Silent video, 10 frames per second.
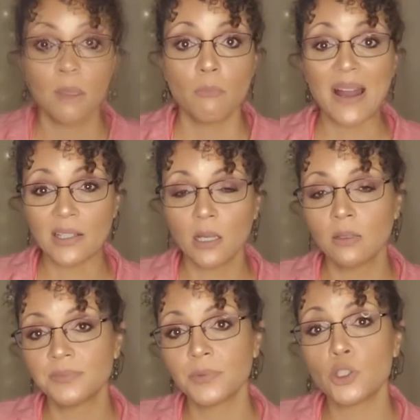But
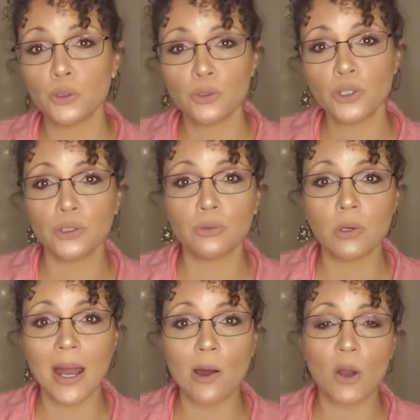due
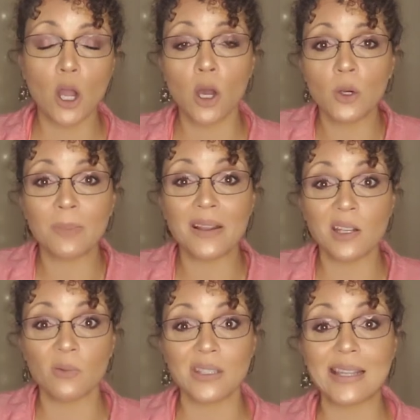to how a
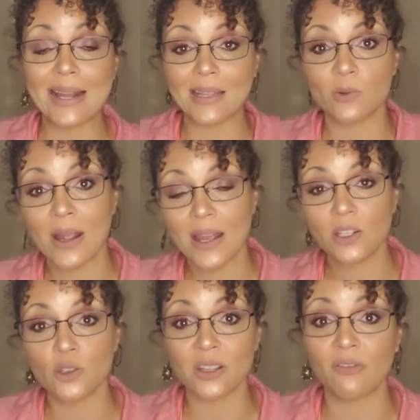codependent was likely
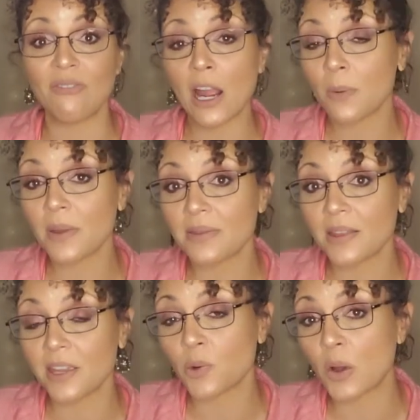raised or the environment
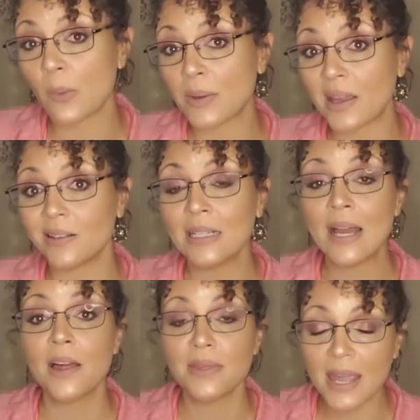that they grew up in,
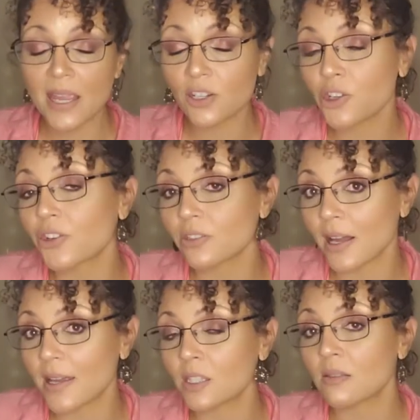they
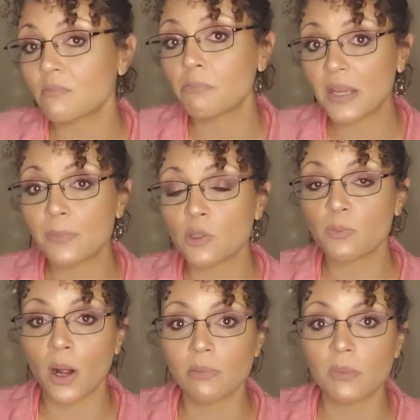internalize people's
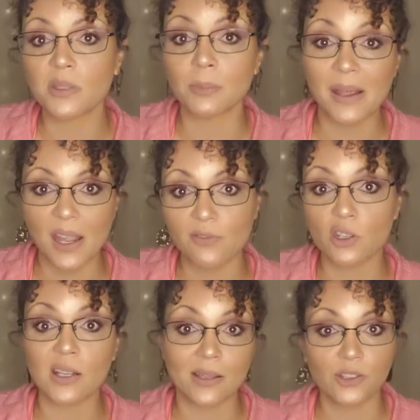problems and
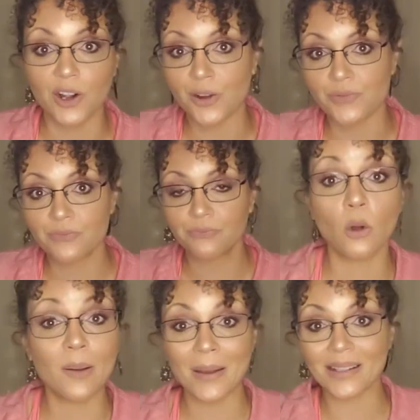behaviors as their own.
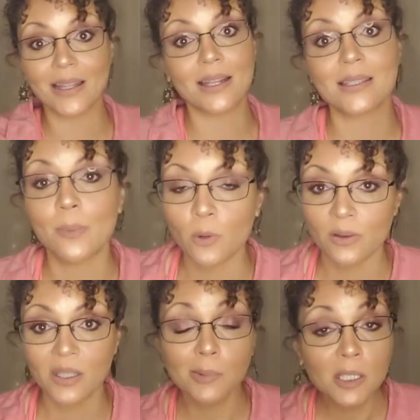Going back to the example
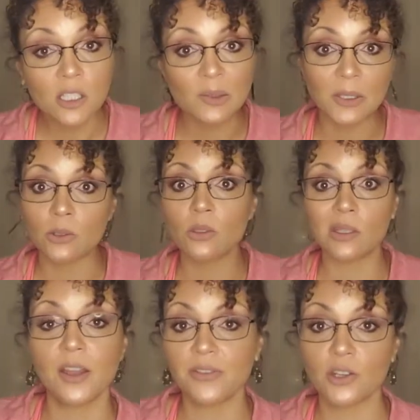of substance abuse,
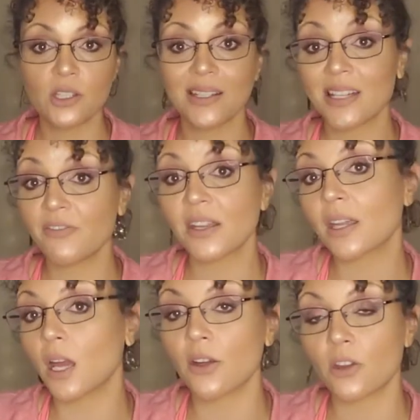if their
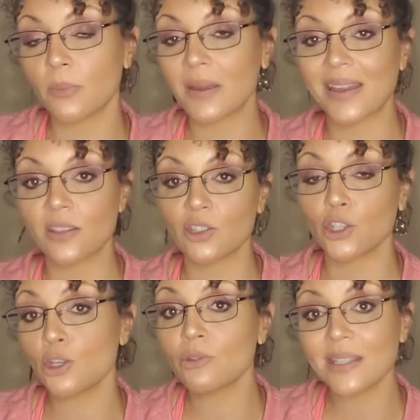significant other begins
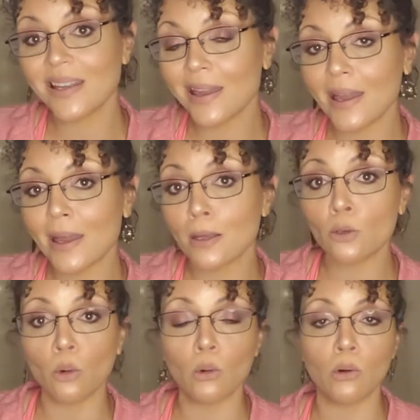using
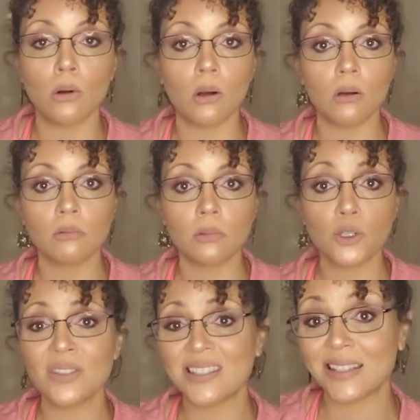again or
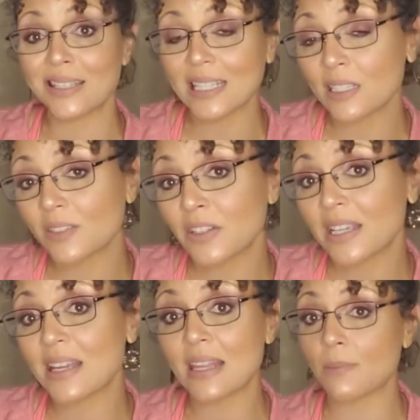uses
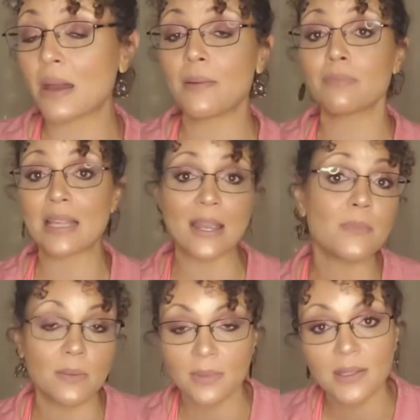excessively, they might
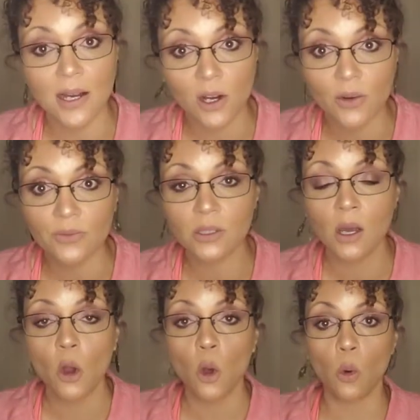blame themselves
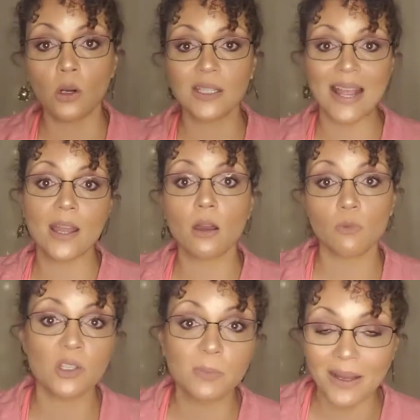or take
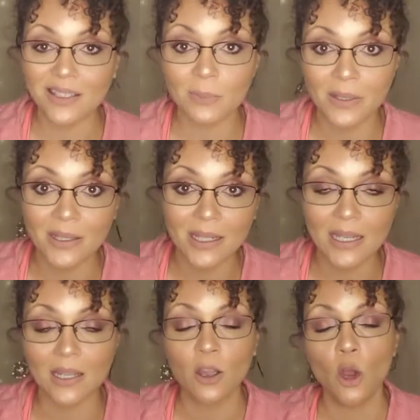
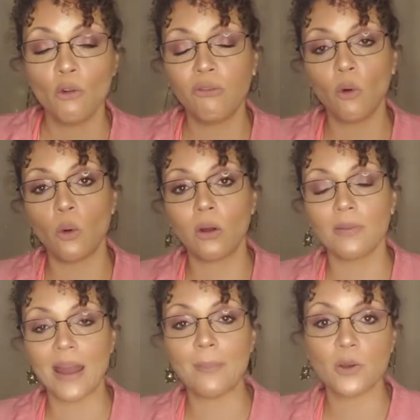responsibility
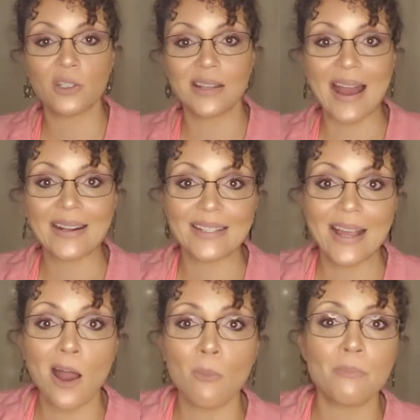for that person
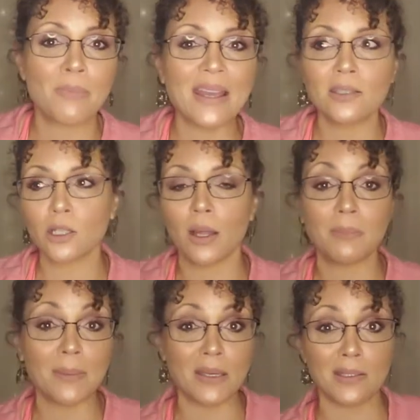acting out based on
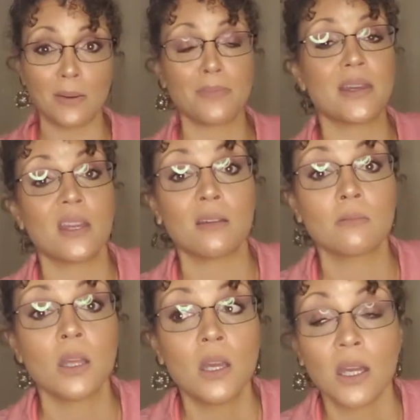maybe
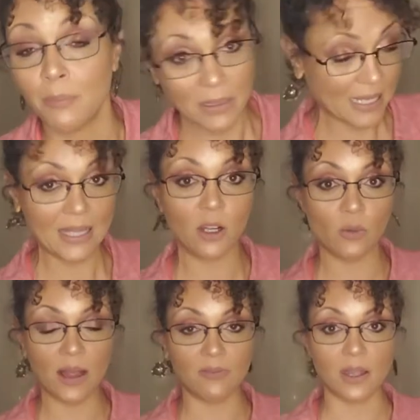something completely
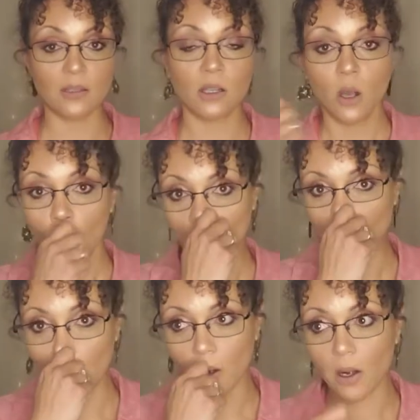irrelevant
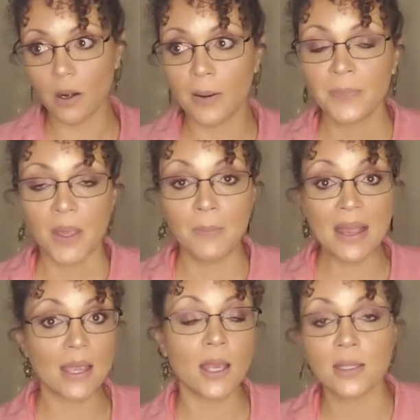or
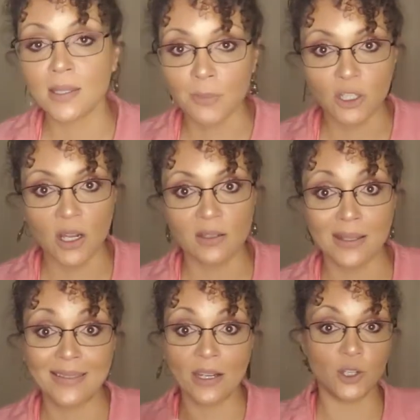making assumptions
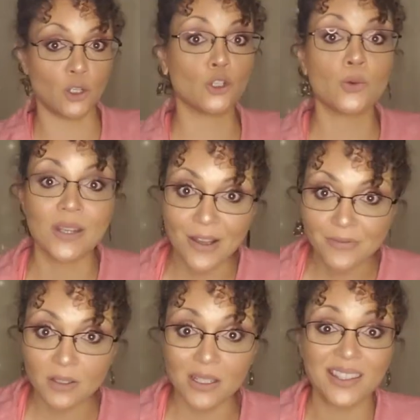that they didn't do
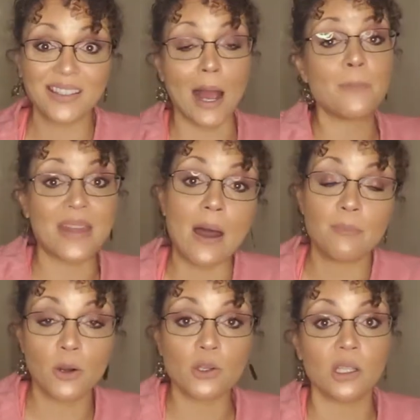enough to stop that
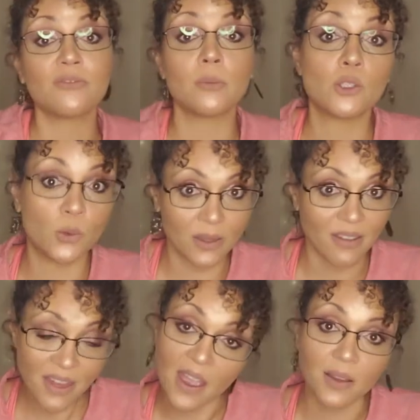person from doing
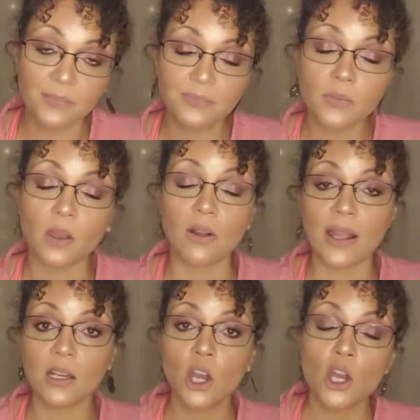the thing,
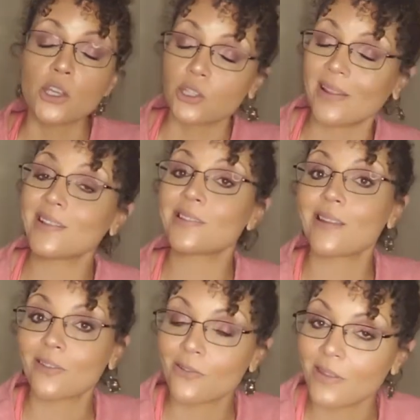right? So that's
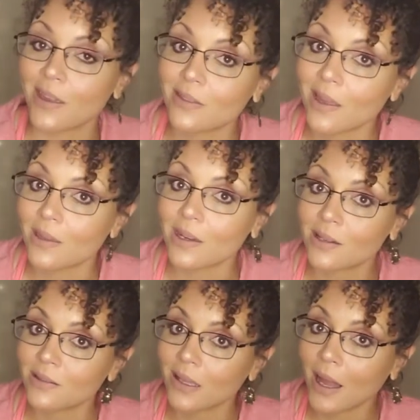another thing that you
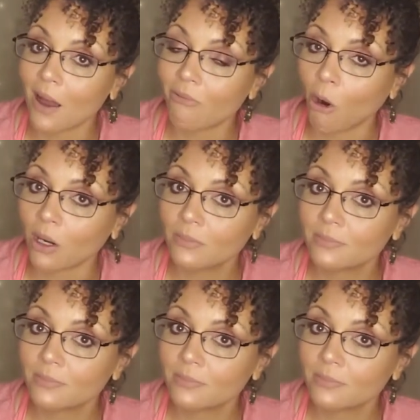need to look out for.